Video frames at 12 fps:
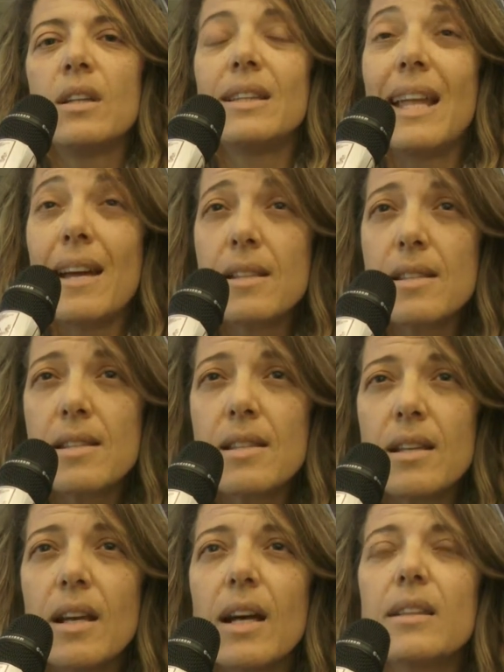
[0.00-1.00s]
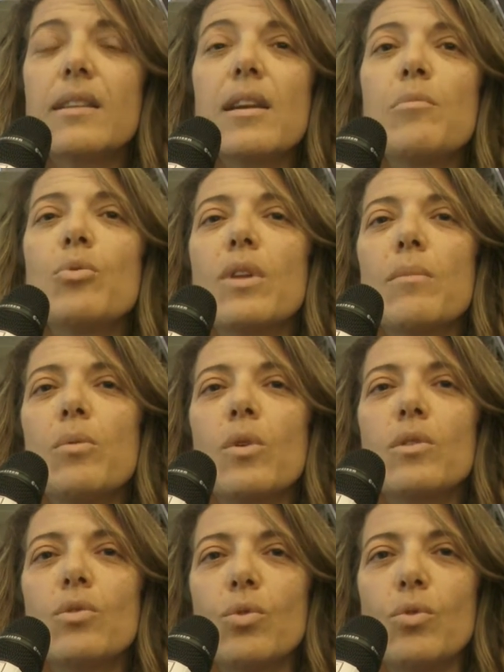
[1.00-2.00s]
deaths
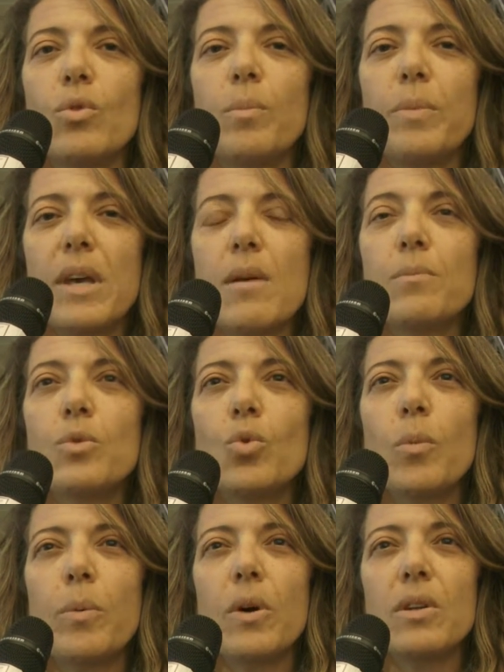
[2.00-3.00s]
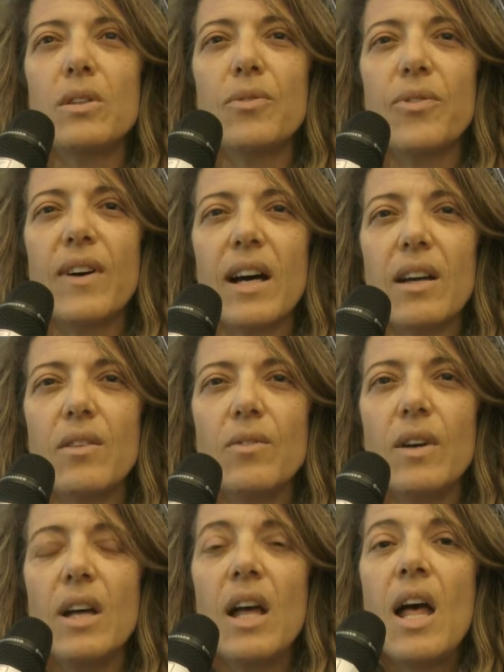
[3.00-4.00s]
attributable to PM
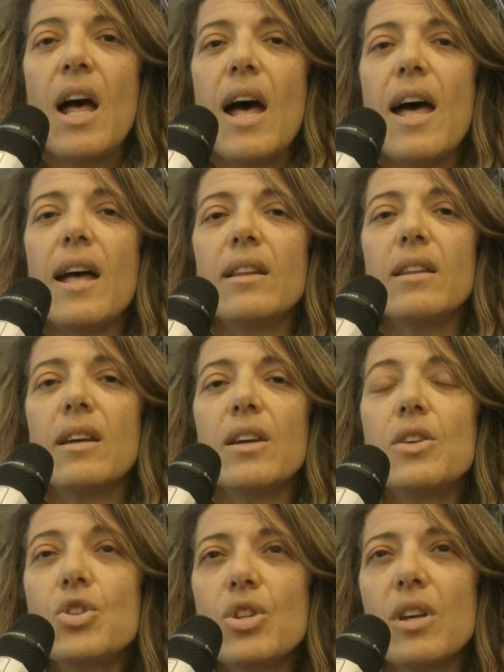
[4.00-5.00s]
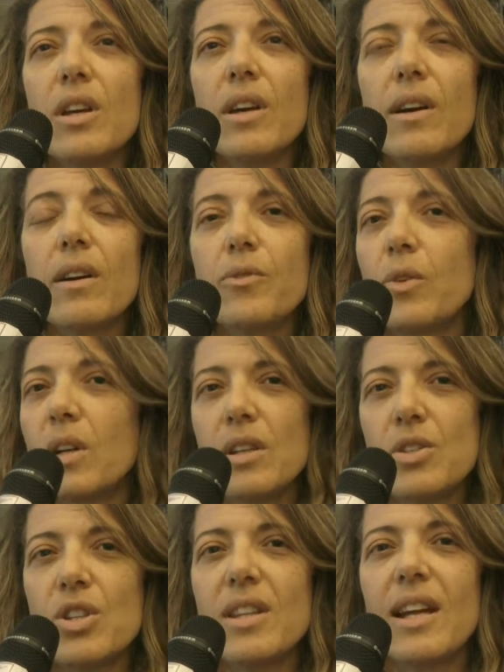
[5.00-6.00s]
2.5 and each year for
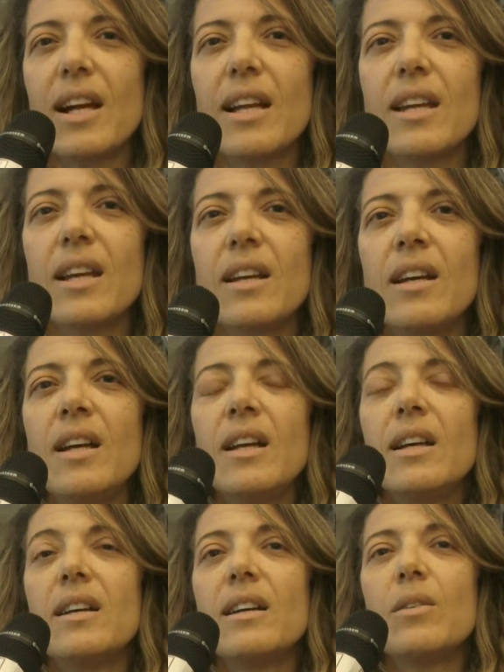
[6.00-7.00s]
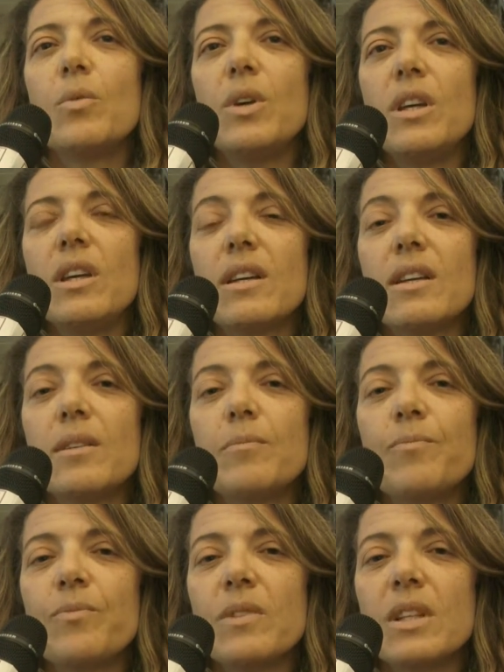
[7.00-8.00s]
each Italian uh, we
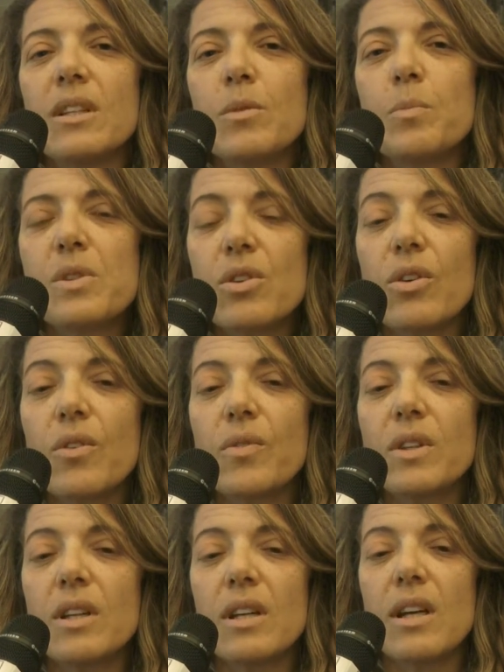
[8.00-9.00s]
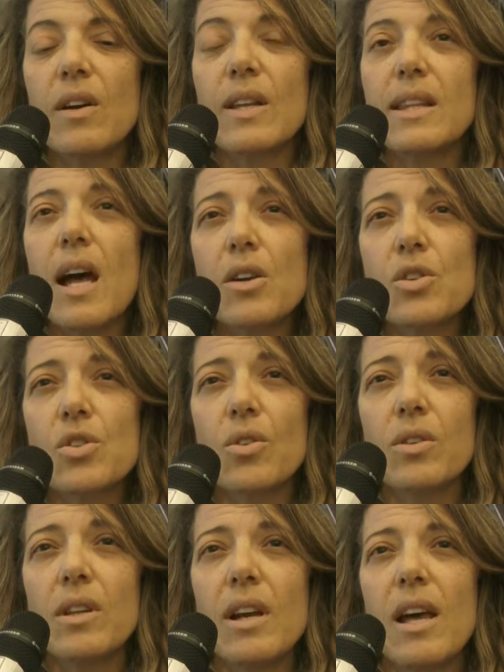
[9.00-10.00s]
um, observed a
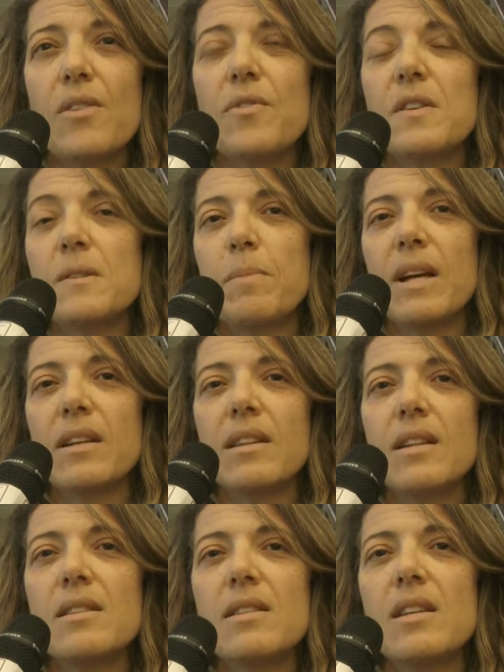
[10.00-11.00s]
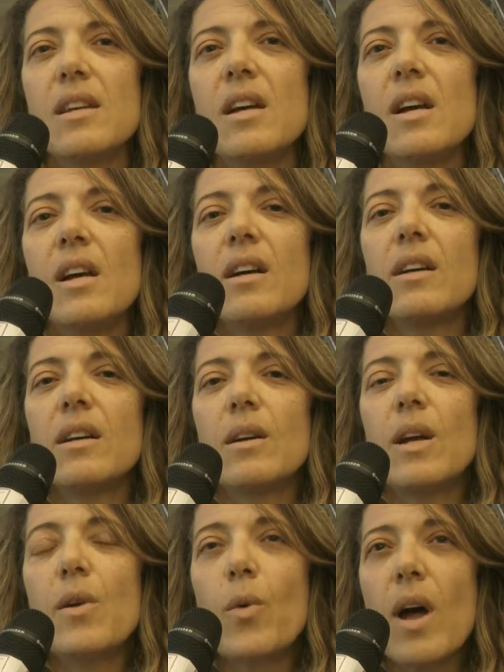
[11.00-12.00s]
reduction in the life expectancy
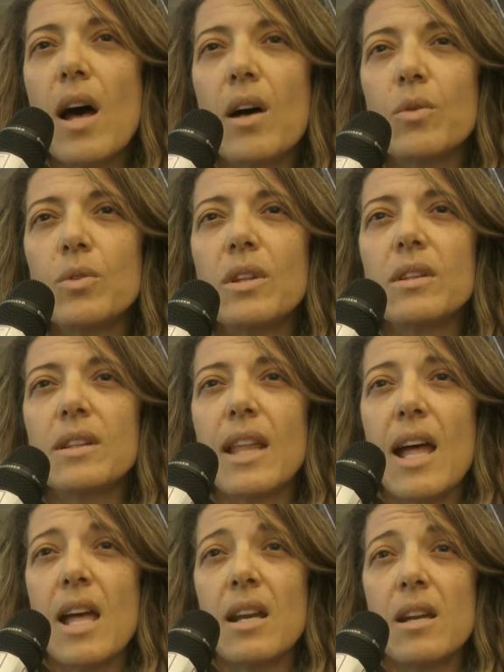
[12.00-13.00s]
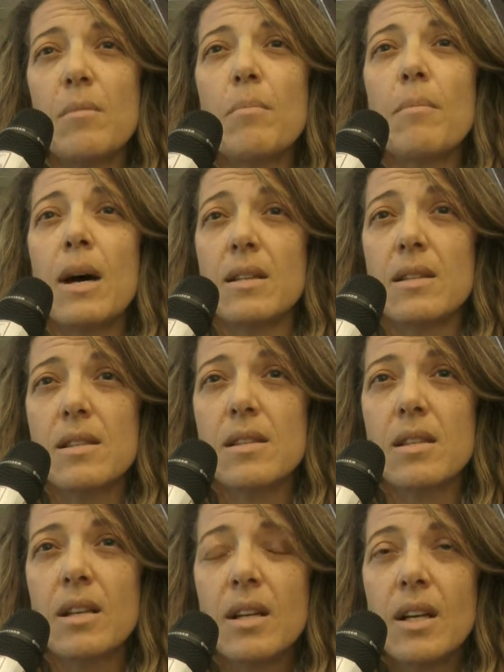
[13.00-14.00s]
uh, around 10
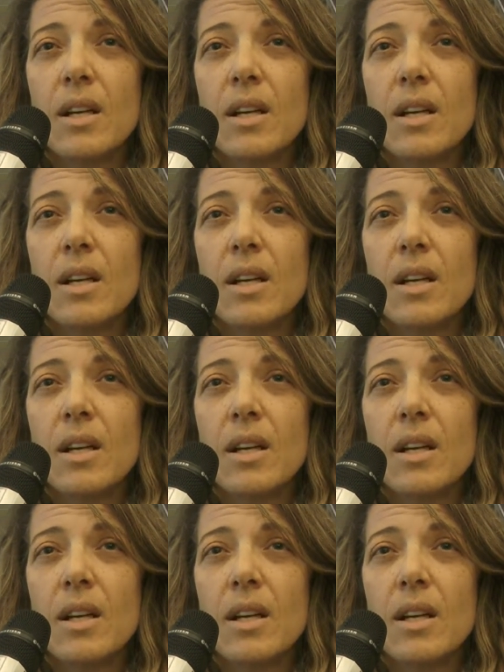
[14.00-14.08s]
months,